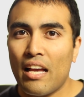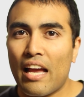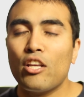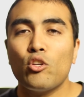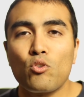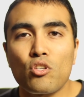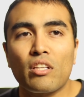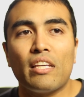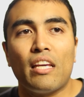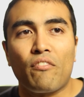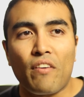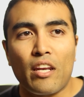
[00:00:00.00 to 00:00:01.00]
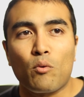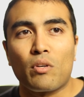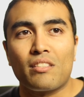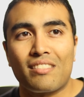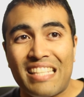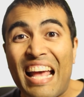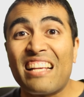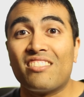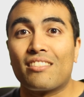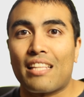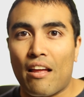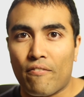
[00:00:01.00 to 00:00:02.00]
And usually if anyone
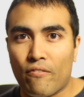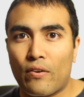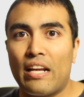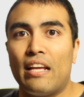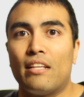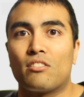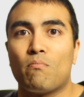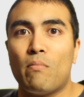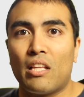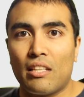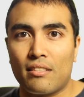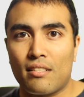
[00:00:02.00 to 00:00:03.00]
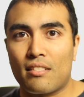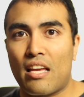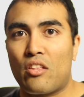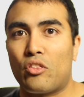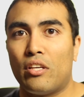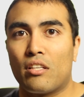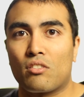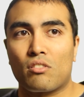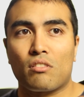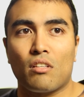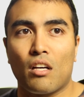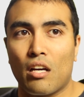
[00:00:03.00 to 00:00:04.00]
says that phrase, militant atheist,